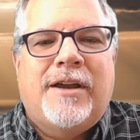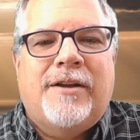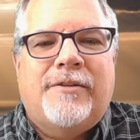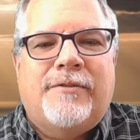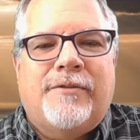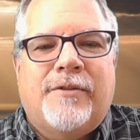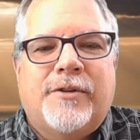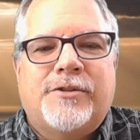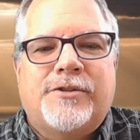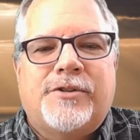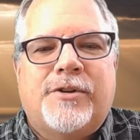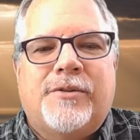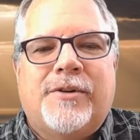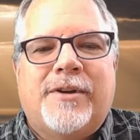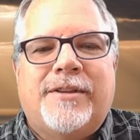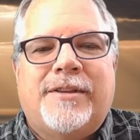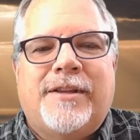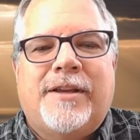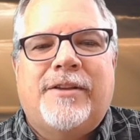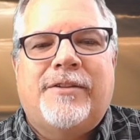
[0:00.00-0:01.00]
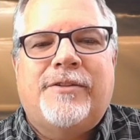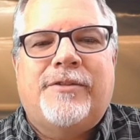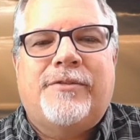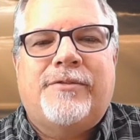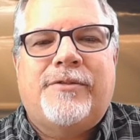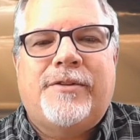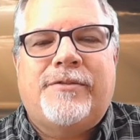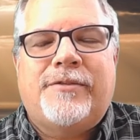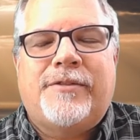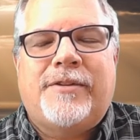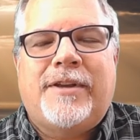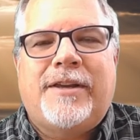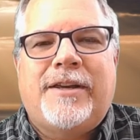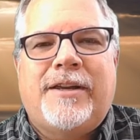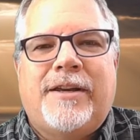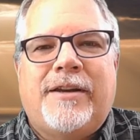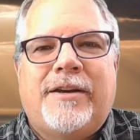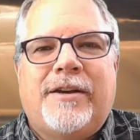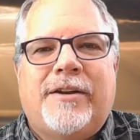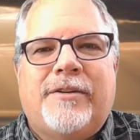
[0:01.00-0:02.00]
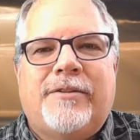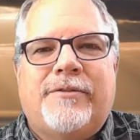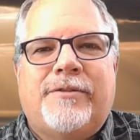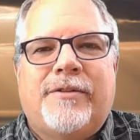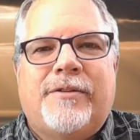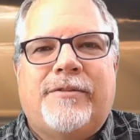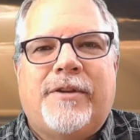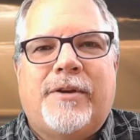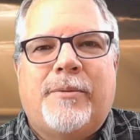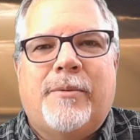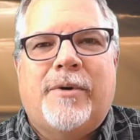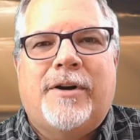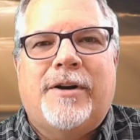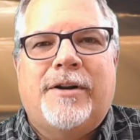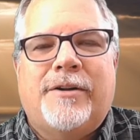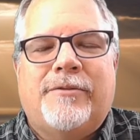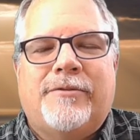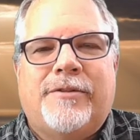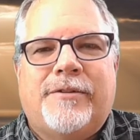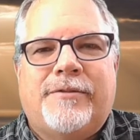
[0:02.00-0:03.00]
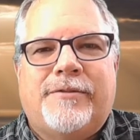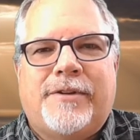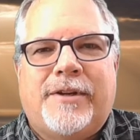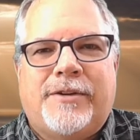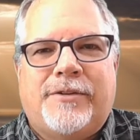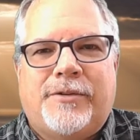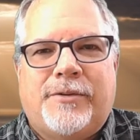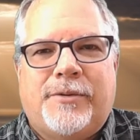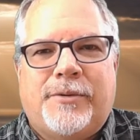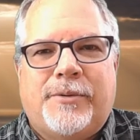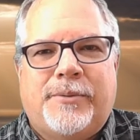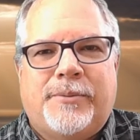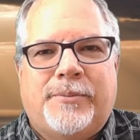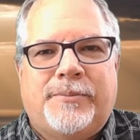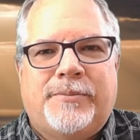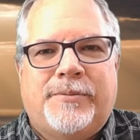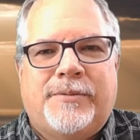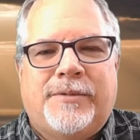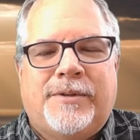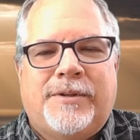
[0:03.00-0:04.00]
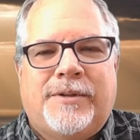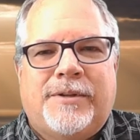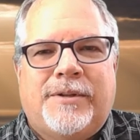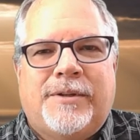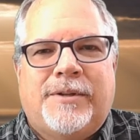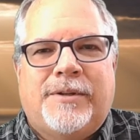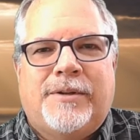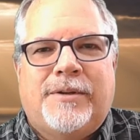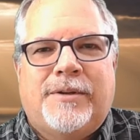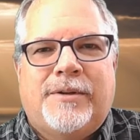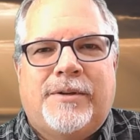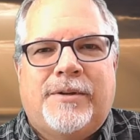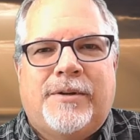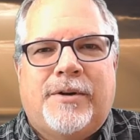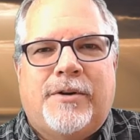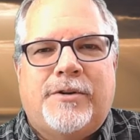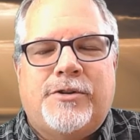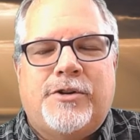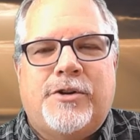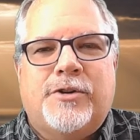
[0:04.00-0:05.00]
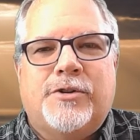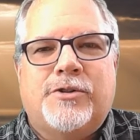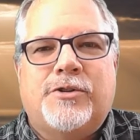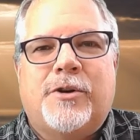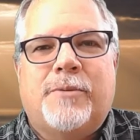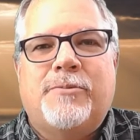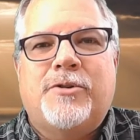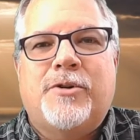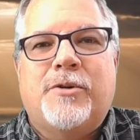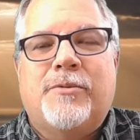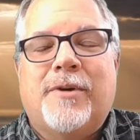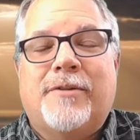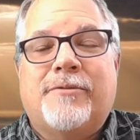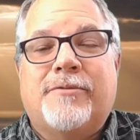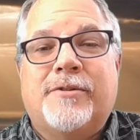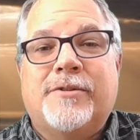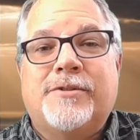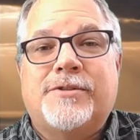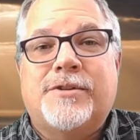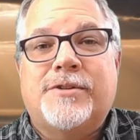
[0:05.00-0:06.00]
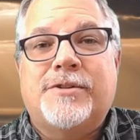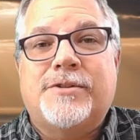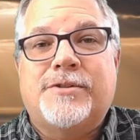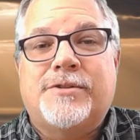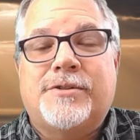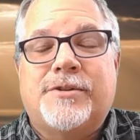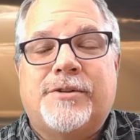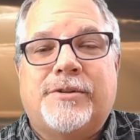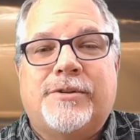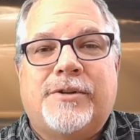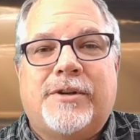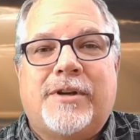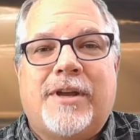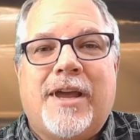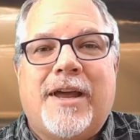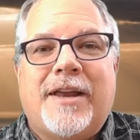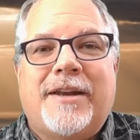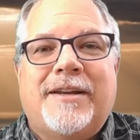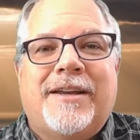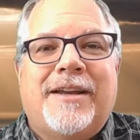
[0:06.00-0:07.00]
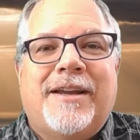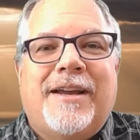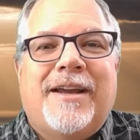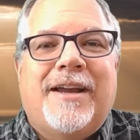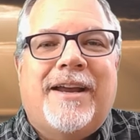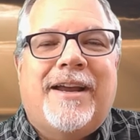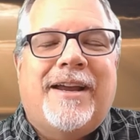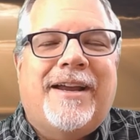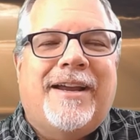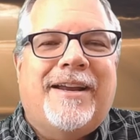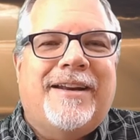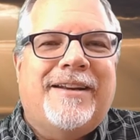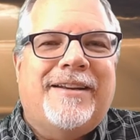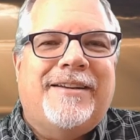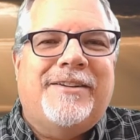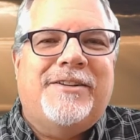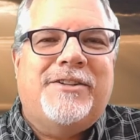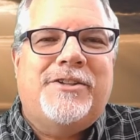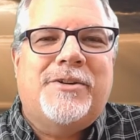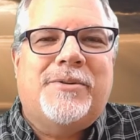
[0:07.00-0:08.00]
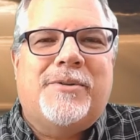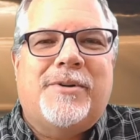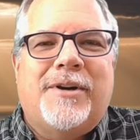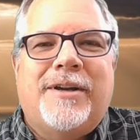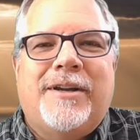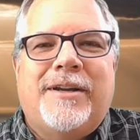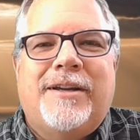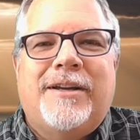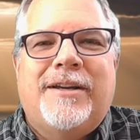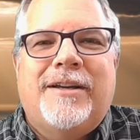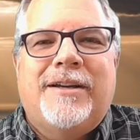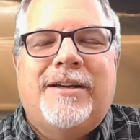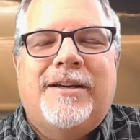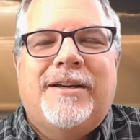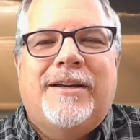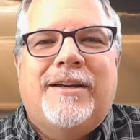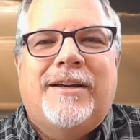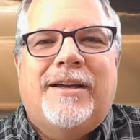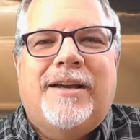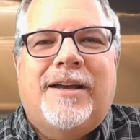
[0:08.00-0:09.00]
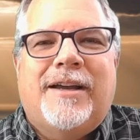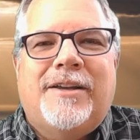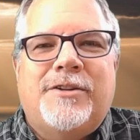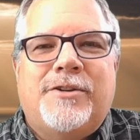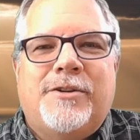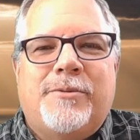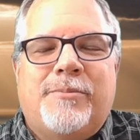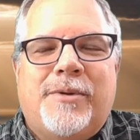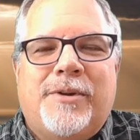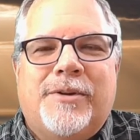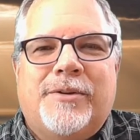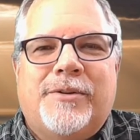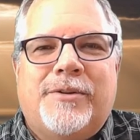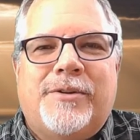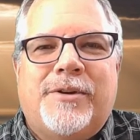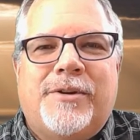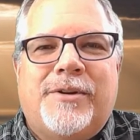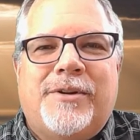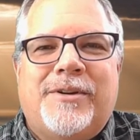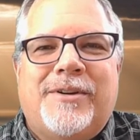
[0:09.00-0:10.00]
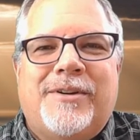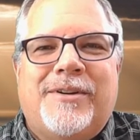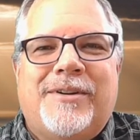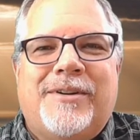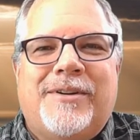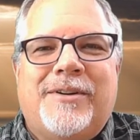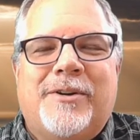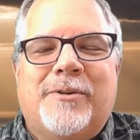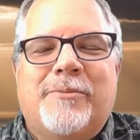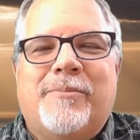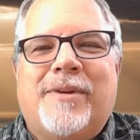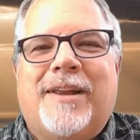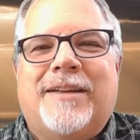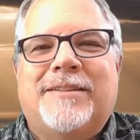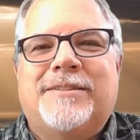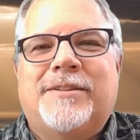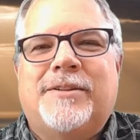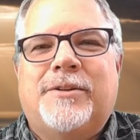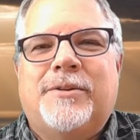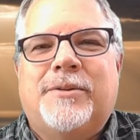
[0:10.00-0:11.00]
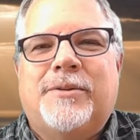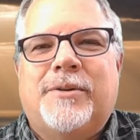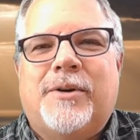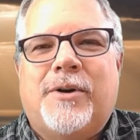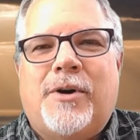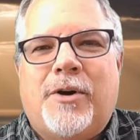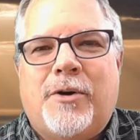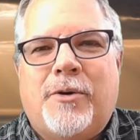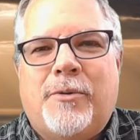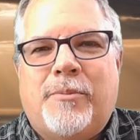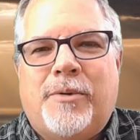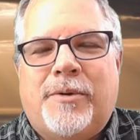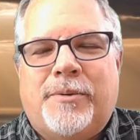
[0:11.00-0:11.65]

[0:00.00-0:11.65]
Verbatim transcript: 1 Corinthians 15 51 and 52 your scripture references to look at and enjoy as you build your blessed hope.